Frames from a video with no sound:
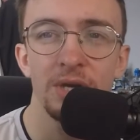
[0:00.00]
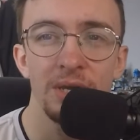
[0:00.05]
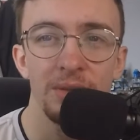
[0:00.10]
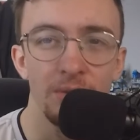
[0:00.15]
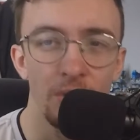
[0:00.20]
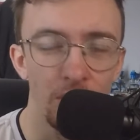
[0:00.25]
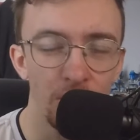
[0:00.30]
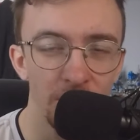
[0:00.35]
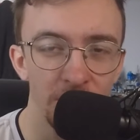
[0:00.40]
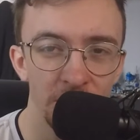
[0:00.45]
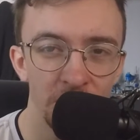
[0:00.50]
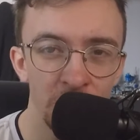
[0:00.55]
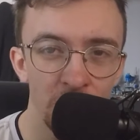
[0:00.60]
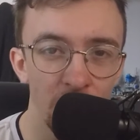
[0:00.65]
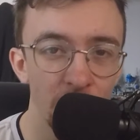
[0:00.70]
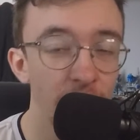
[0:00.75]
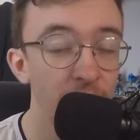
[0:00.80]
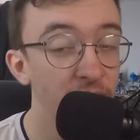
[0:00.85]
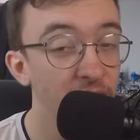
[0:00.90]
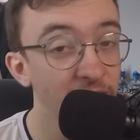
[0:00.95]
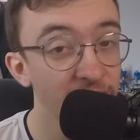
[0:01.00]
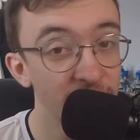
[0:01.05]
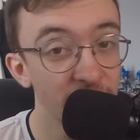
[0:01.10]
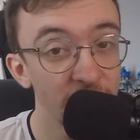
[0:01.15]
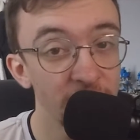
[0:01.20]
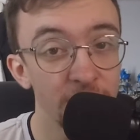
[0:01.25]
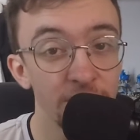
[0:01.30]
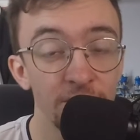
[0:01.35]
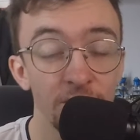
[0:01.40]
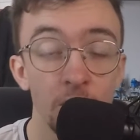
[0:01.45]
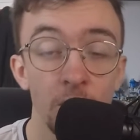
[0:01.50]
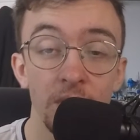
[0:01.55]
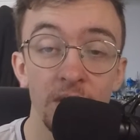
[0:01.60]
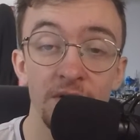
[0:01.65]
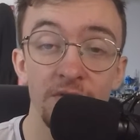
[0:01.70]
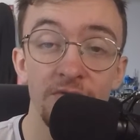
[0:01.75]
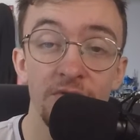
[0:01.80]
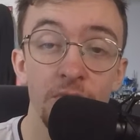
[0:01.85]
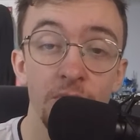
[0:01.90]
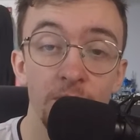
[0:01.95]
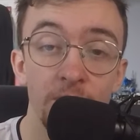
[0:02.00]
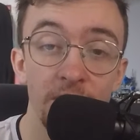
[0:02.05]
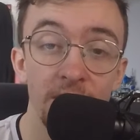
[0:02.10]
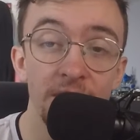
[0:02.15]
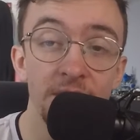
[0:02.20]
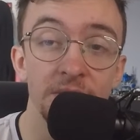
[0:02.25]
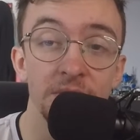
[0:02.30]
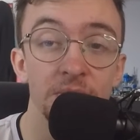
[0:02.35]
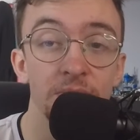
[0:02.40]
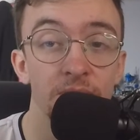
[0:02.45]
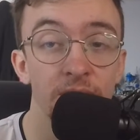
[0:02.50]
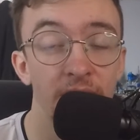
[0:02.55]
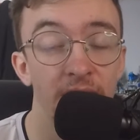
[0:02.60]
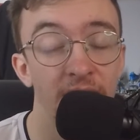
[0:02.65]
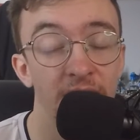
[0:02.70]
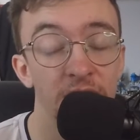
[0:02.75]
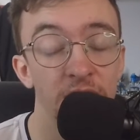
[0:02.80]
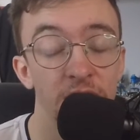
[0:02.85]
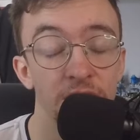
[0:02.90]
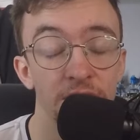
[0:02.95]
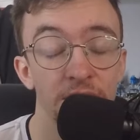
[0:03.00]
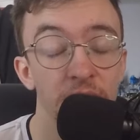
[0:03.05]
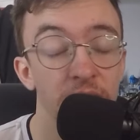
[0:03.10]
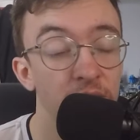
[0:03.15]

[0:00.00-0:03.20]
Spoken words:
the hottest squad, but they have signed quite a few players actually.